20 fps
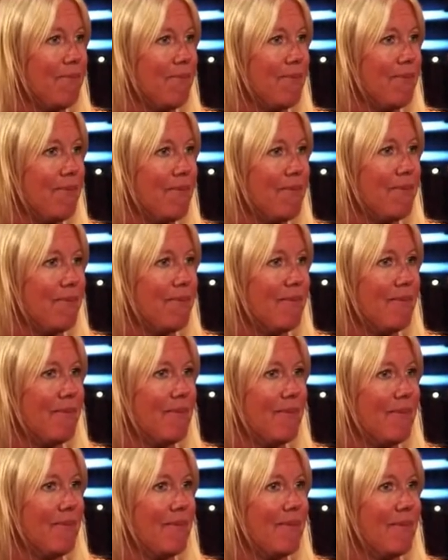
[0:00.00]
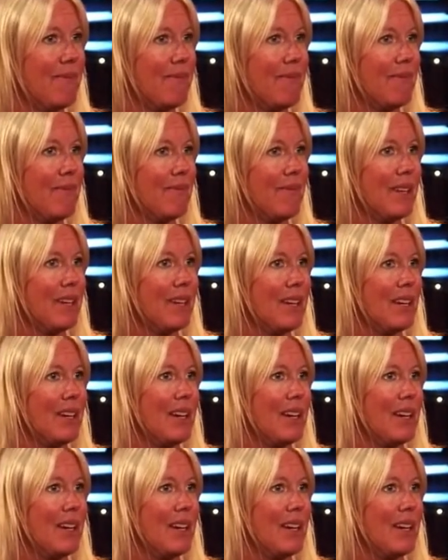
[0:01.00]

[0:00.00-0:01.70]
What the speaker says: (no one is talking)